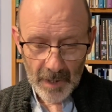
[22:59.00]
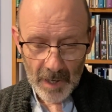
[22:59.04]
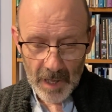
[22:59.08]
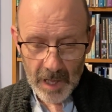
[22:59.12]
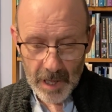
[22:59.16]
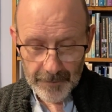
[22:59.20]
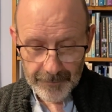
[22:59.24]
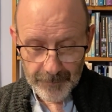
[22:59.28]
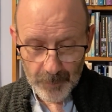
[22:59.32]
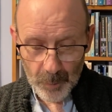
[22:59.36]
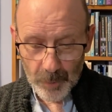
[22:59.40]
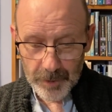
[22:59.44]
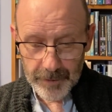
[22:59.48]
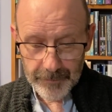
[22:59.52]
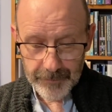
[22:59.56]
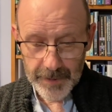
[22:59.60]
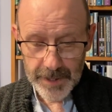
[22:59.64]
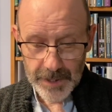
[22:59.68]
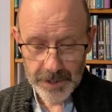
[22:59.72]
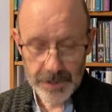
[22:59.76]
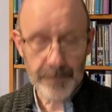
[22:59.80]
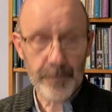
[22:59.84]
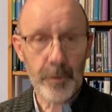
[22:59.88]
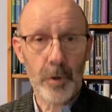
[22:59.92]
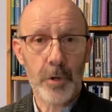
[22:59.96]
I want to
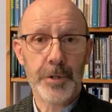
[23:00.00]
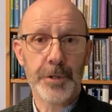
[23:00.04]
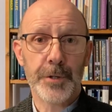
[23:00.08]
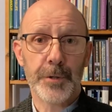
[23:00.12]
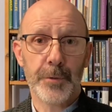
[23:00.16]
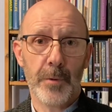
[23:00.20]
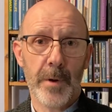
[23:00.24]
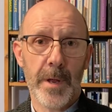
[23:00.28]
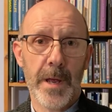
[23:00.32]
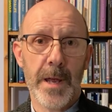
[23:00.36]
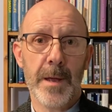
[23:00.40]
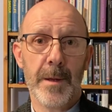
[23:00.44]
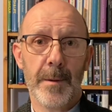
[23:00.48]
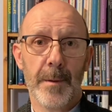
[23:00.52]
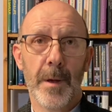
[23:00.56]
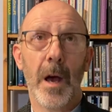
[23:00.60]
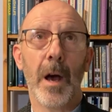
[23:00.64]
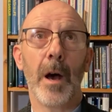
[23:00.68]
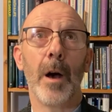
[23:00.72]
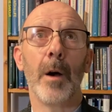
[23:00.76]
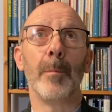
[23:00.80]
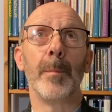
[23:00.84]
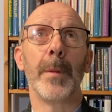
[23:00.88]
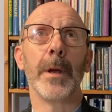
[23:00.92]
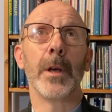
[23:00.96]
finish in verse 3
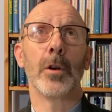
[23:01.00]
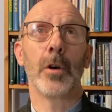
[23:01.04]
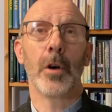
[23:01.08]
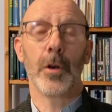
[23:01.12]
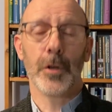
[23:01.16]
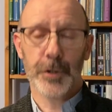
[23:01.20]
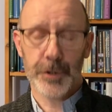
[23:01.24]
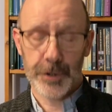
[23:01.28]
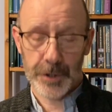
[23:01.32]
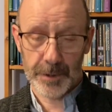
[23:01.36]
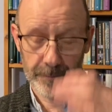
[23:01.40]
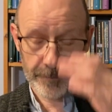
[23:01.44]
uh, because